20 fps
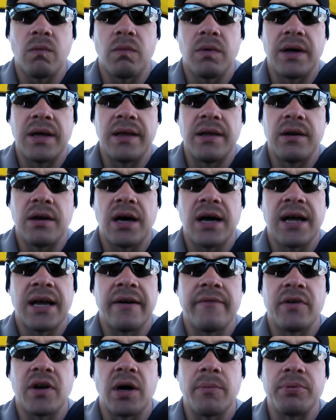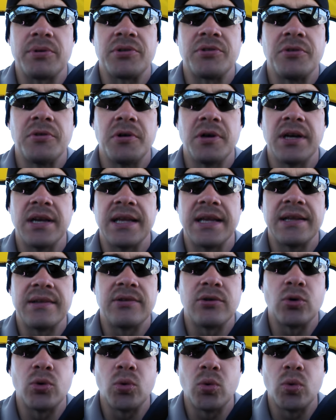when I have an opportunity
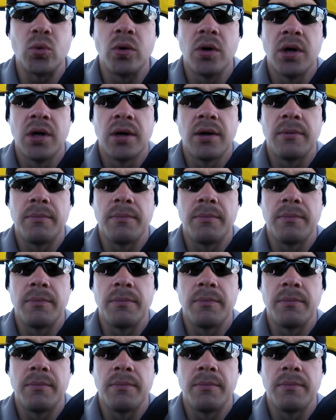to